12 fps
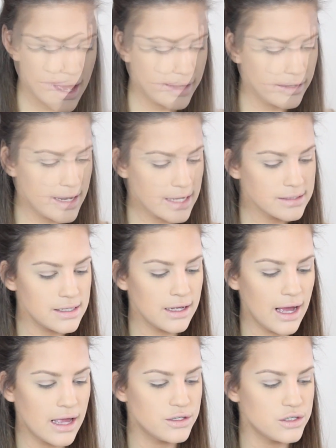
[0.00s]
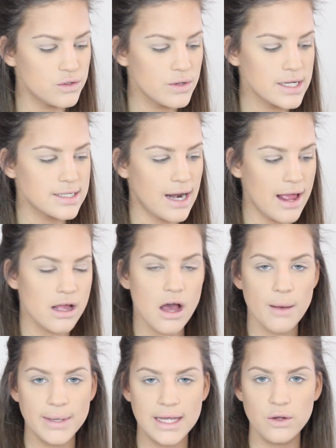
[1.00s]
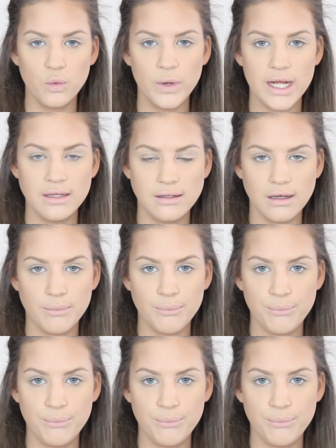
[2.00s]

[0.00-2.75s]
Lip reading: And the next thing I do is that I come in with